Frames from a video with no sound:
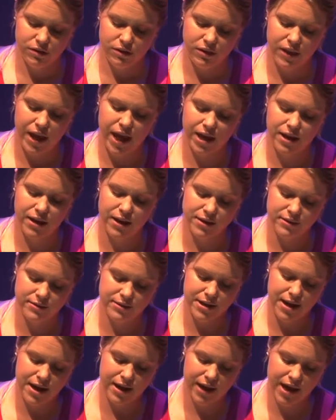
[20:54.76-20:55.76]
then
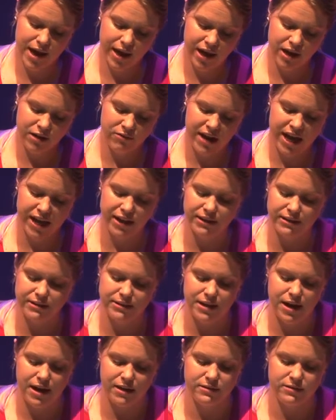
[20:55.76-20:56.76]
start cutting around
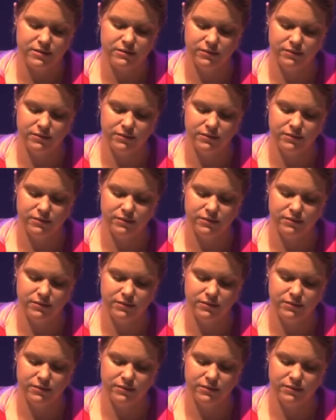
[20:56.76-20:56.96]
instead.